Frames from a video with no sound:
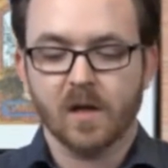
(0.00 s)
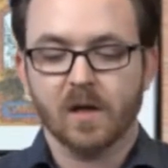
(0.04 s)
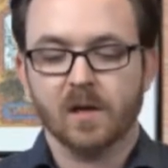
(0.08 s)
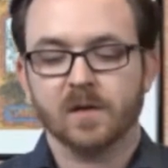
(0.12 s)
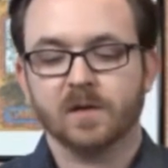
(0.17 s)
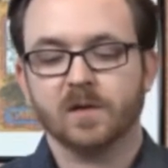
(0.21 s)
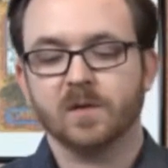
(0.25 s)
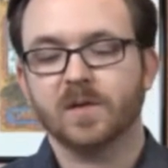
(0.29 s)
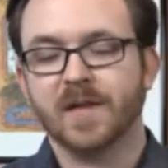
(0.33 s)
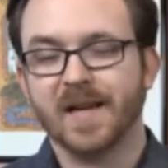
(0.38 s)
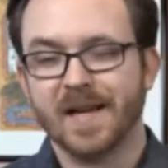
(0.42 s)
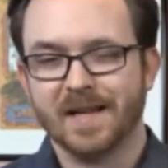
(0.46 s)

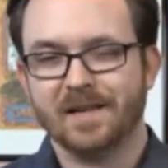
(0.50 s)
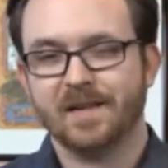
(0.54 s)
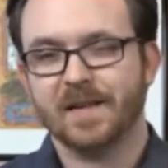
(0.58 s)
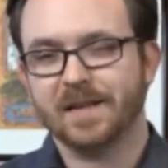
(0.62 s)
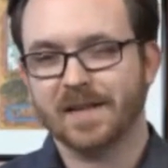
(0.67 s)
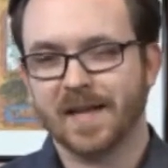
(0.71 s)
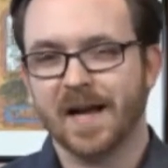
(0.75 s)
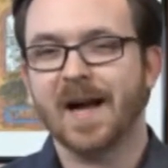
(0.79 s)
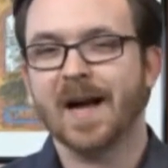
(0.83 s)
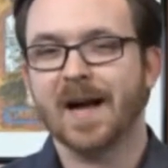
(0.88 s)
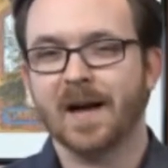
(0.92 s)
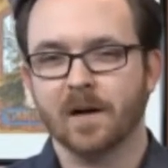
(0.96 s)
So take the
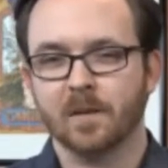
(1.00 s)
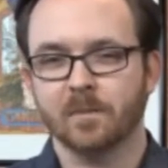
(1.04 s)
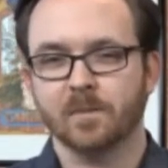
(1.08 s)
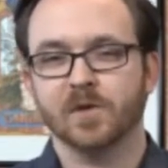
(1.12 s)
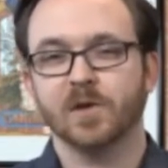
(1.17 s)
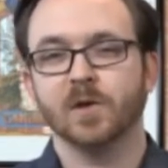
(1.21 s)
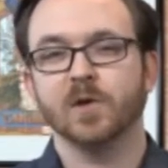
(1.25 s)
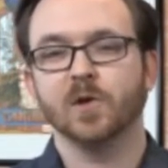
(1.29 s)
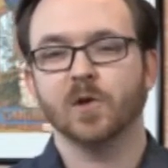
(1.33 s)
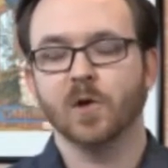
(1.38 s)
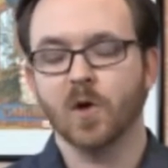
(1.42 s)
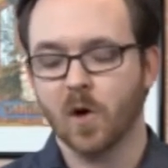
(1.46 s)
time
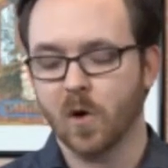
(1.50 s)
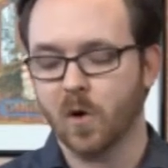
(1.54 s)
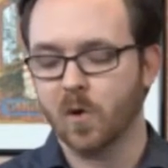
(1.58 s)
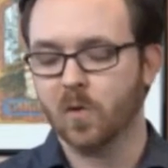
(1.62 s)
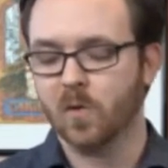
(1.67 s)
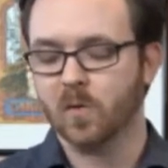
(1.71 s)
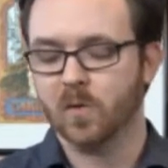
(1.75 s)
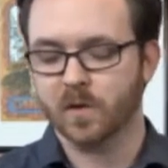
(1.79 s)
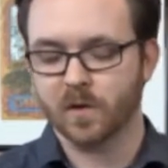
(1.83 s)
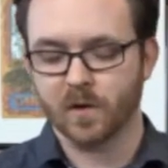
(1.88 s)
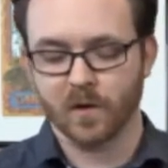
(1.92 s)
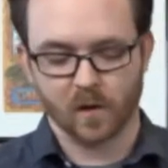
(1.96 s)
to
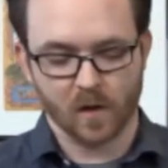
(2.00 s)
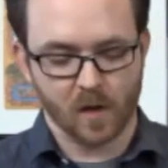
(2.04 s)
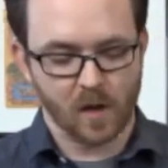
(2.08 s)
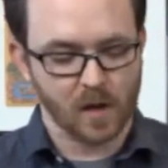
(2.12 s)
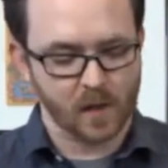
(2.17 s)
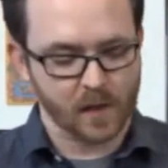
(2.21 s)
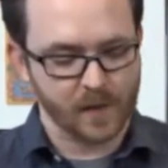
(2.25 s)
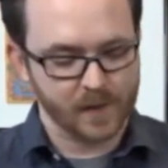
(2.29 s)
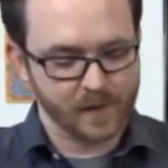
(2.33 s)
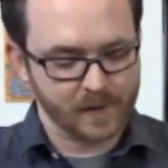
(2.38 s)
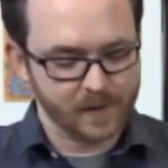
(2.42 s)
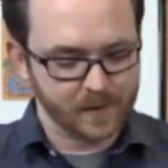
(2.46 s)
know your
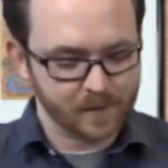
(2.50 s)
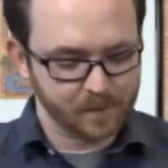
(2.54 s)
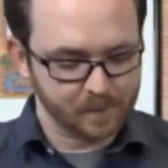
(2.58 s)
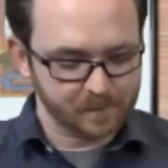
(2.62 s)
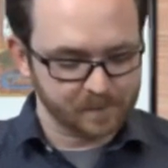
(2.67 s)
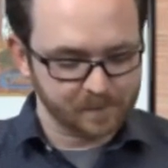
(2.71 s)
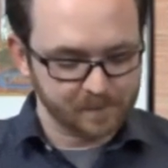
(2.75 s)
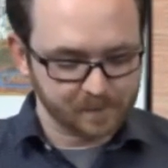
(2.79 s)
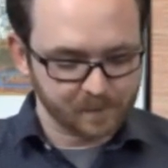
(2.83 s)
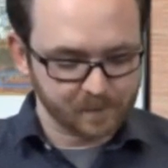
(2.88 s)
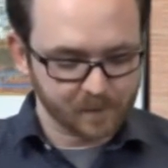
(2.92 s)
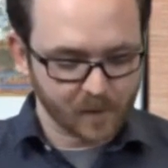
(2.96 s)
audience.
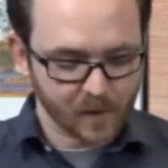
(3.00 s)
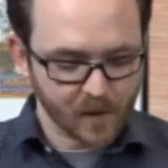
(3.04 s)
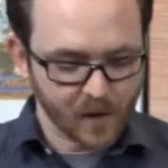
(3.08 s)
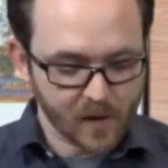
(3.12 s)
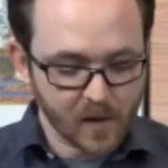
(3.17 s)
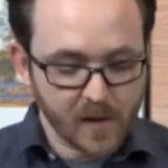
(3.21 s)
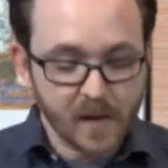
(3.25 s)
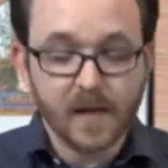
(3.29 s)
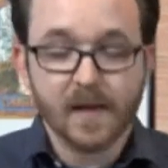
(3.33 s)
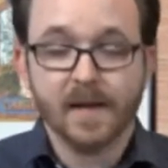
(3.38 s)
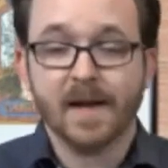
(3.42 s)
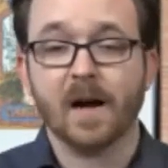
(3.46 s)

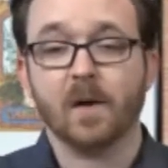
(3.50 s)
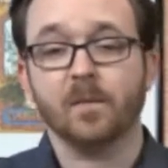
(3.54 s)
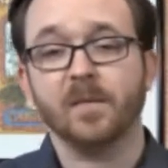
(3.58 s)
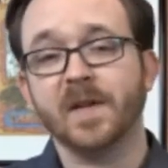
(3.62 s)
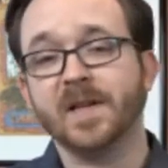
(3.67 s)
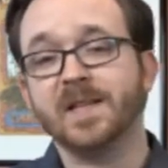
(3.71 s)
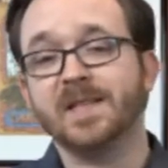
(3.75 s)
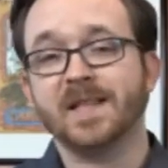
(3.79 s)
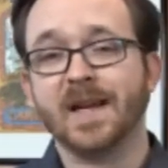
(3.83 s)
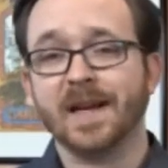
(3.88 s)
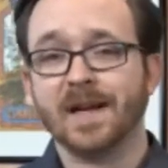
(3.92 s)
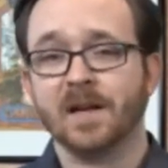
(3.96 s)
Now, the
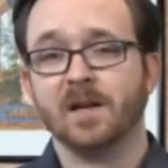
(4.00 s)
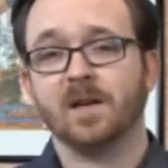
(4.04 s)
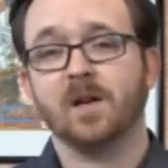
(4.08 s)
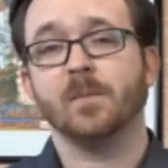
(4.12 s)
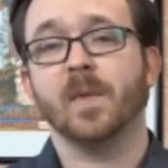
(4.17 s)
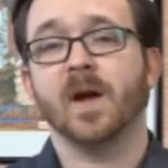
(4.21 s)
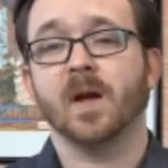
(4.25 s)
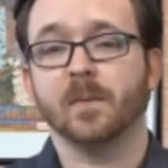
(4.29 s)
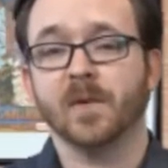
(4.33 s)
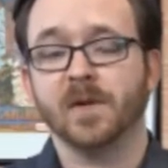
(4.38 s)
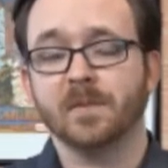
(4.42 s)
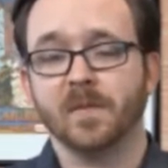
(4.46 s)
second
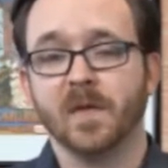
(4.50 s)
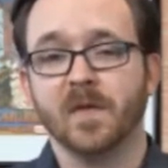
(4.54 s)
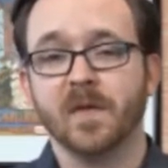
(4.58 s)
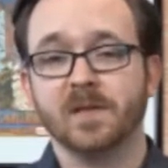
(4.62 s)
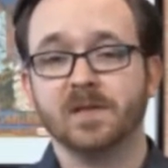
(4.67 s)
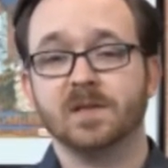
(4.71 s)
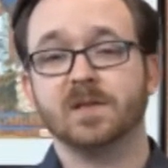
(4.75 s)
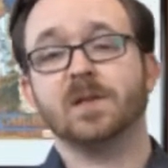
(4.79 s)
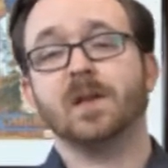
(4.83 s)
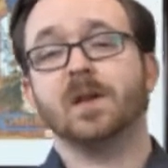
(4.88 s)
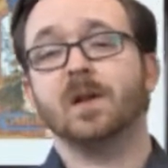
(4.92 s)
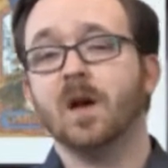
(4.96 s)
commandment, and
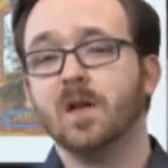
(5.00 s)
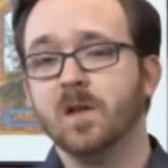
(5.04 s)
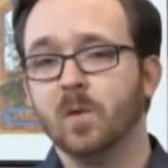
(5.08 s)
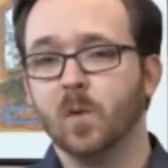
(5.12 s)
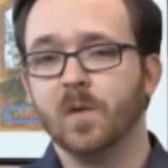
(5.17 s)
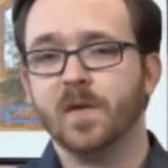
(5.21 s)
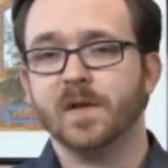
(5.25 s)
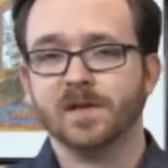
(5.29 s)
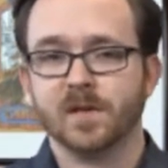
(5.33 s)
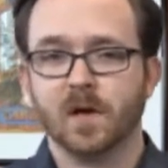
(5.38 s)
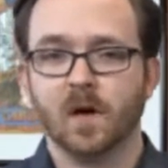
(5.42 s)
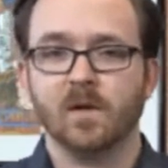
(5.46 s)
this is another
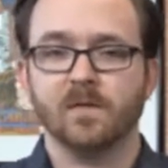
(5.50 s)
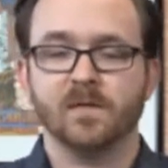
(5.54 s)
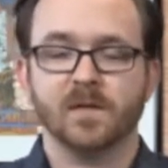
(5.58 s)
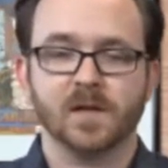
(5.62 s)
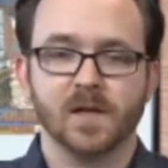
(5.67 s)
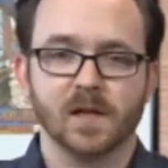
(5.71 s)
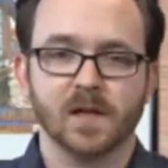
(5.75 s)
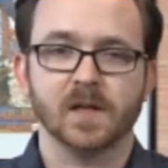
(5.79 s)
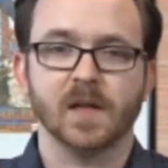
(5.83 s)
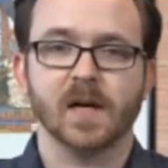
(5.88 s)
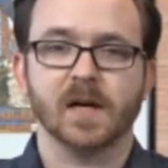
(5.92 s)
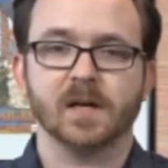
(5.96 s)
one that's often
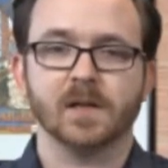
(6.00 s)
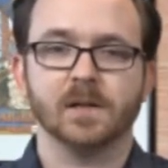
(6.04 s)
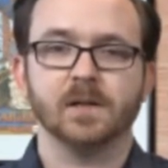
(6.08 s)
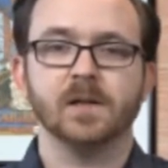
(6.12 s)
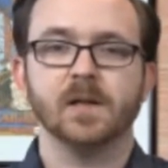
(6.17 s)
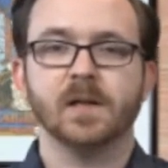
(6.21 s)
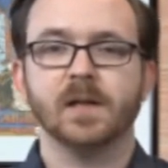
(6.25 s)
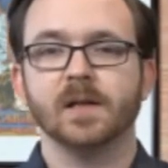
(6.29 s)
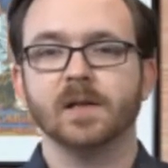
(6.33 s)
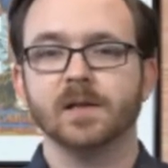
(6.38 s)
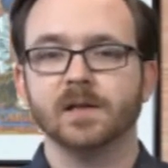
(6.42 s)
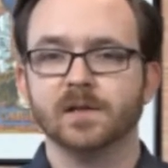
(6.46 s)
neglected,
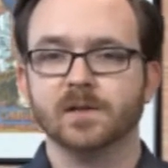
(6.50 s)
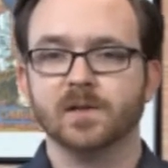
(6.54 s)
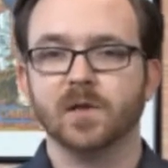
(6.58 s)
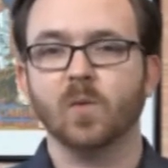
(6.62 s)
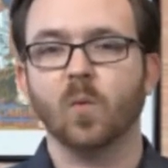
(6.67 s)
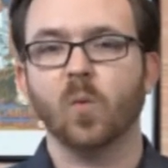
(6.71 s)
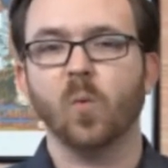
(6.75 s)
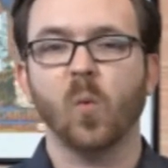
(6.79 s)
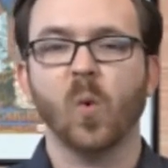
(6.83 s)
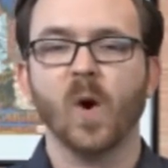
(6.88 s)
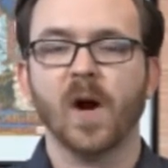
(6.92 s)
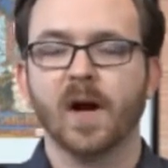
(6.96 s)
is
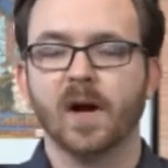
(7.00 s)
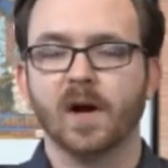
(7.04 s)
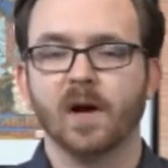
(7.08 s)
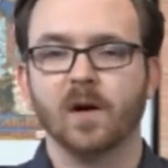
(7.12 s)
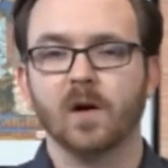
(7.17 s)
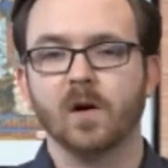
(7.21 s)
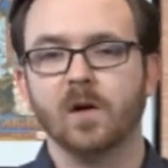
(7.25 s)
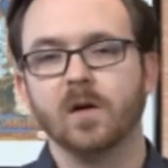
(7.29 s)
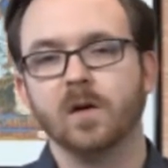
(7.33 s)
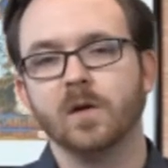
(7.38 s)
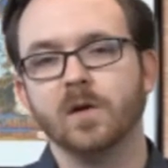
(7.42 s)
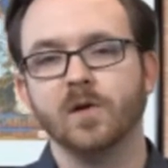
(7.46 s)
to
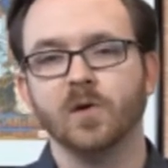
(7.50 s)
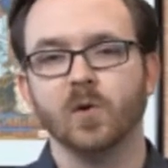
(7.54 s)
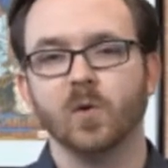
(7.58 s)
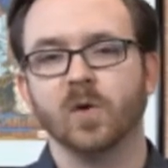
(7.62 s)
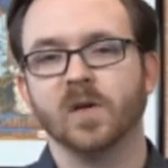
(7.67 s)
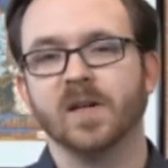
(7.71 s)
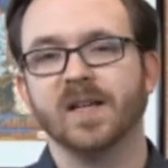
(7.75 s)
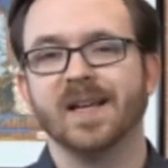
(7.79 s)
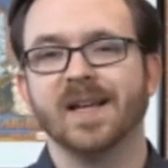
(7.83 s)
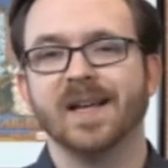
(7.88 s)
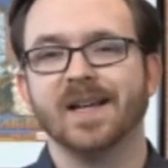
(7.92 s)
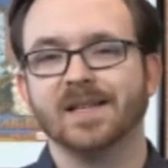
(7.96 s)
wear your
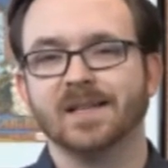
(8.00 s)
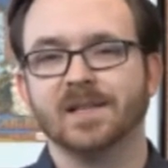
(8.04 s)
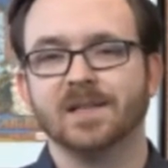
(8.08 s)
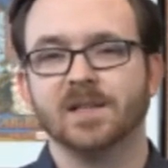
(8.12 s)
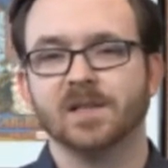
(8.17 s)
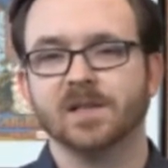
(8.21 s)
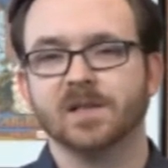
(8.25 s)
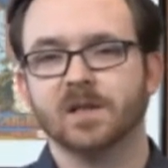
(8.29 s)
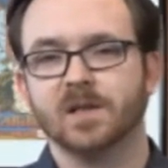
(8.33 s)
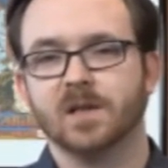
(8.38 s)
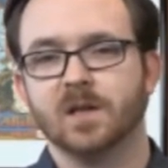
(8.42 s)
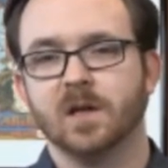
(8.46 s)

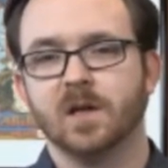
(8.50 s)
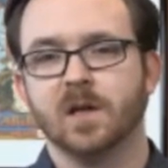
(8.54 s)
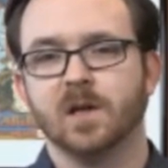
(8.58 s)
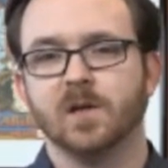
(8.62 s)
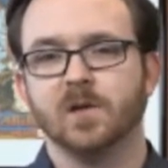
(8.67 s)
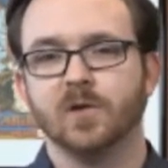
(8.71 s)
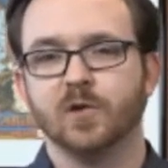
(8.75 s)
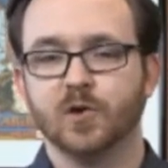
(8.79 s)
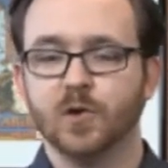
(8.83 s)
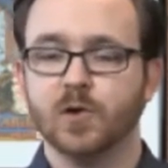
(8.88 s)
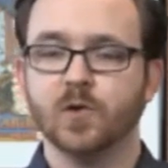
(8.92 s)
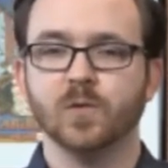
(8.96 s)
guests'
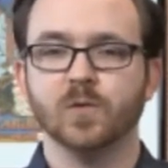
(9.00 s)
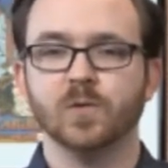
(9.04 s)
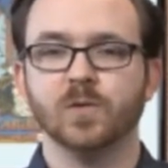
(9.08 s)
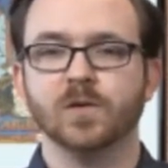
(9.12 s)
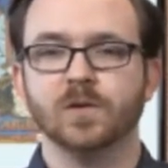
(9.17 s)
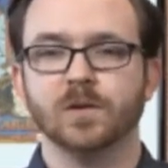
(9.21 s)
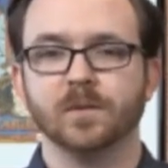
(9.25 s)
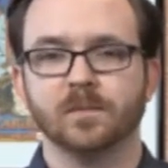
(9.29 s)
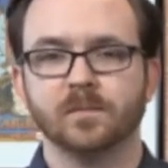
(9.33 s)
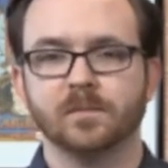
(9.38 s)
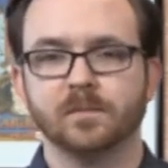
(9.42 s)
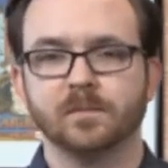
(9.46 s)
shoes.